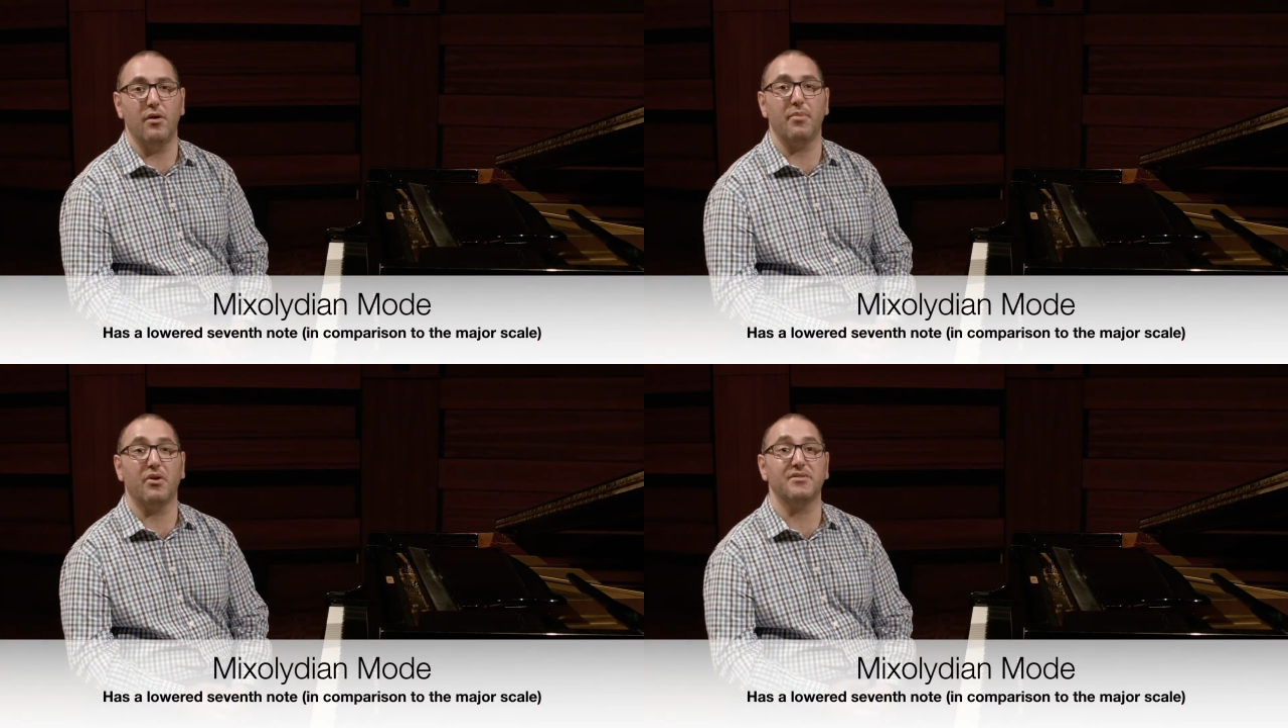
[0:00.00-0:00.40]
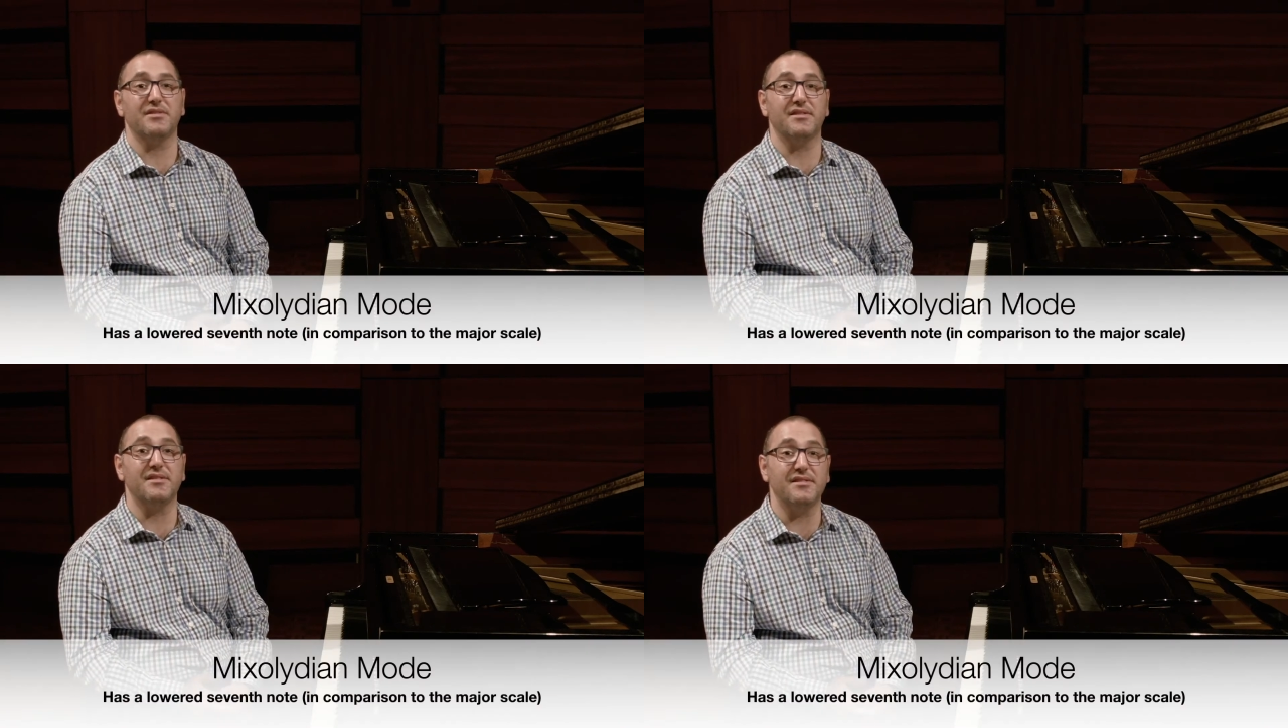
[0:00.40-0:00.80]
because
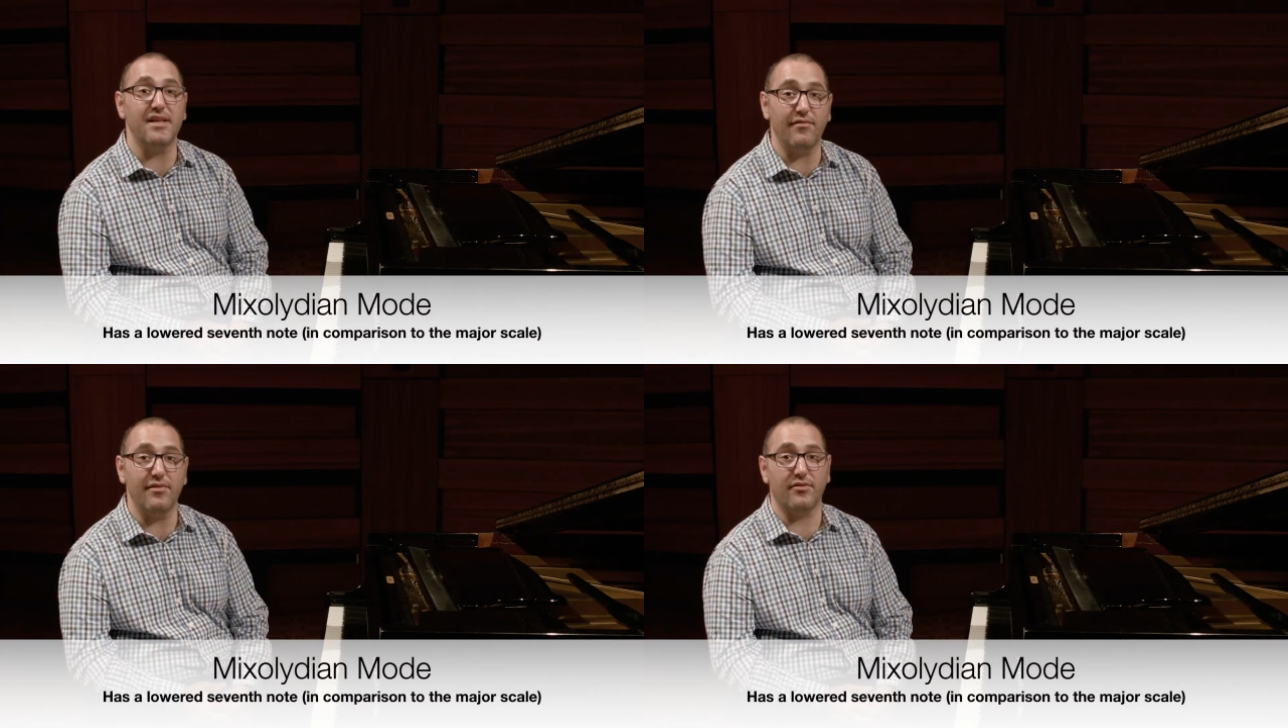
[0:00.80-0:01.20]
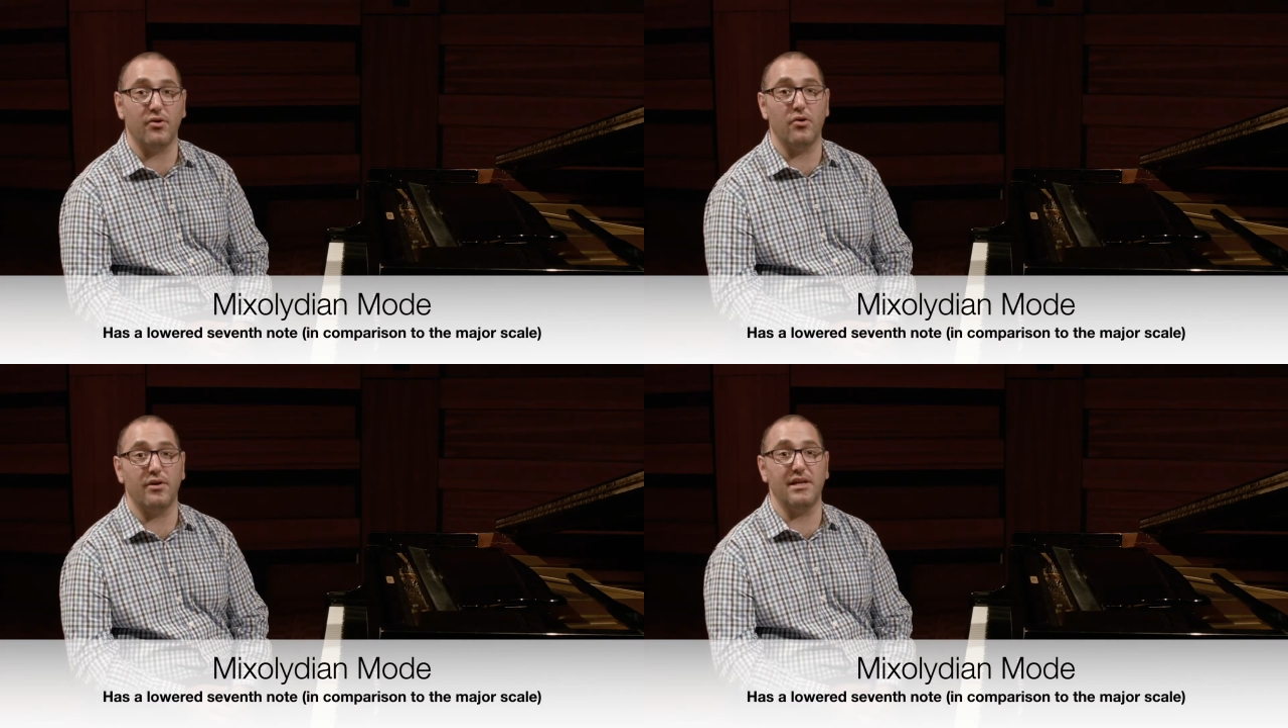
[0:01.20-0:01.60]
the 7th
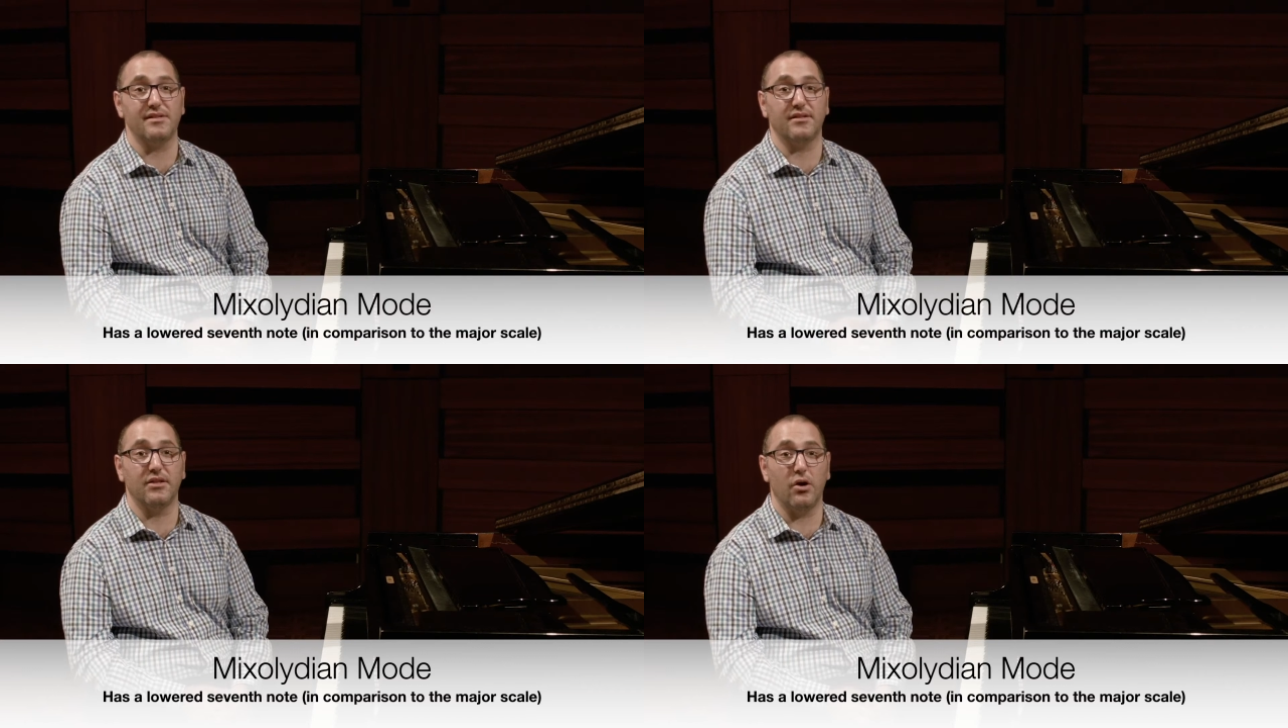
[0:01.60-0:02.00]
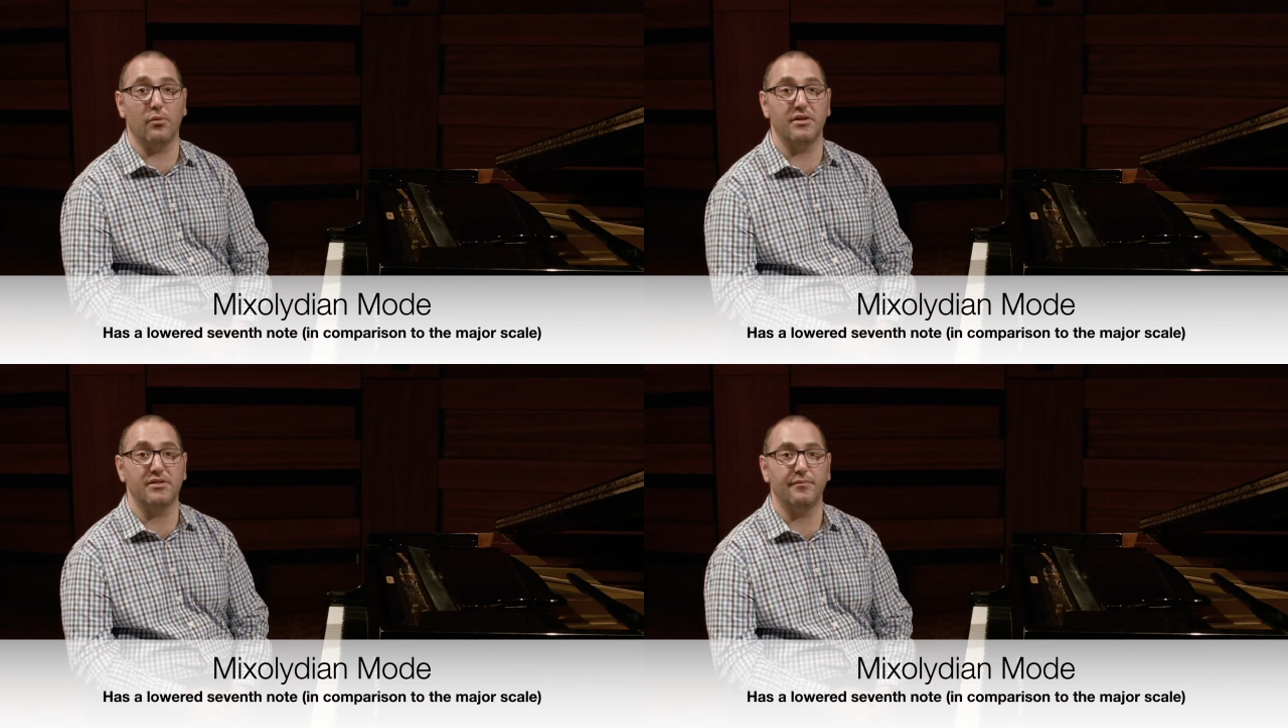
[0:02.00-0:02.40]
note is
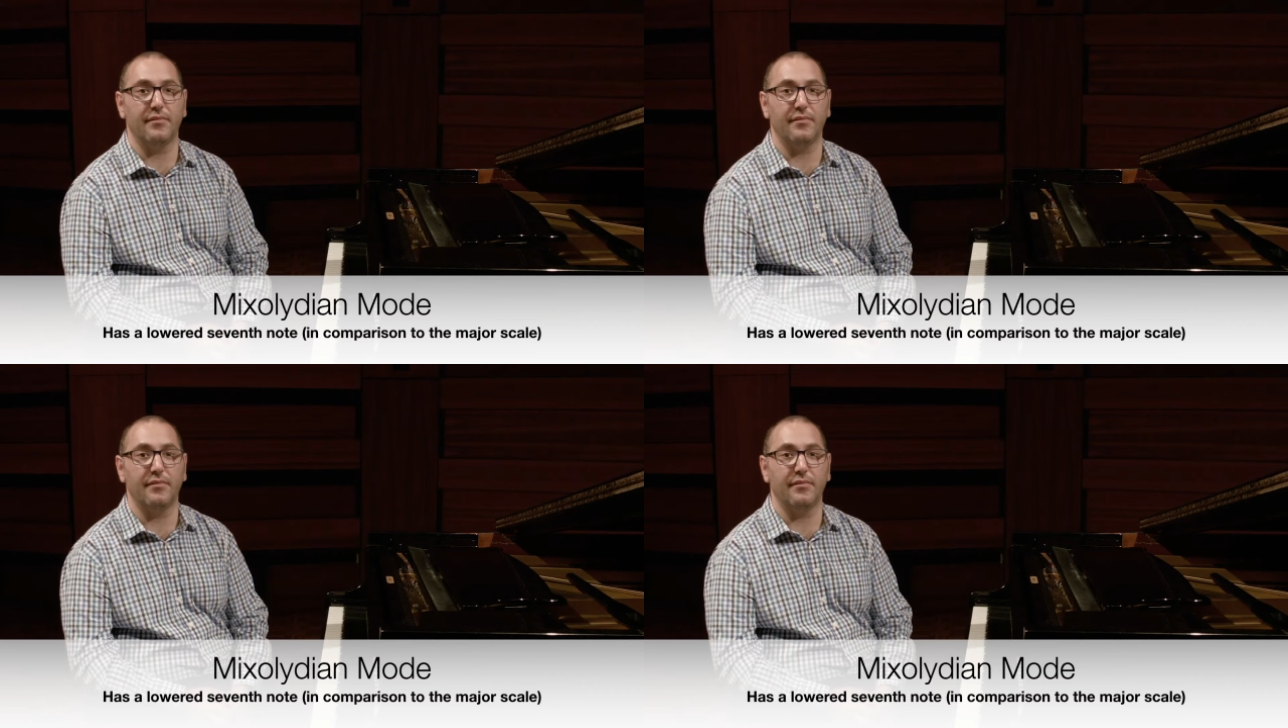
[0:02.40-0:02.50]
lowered.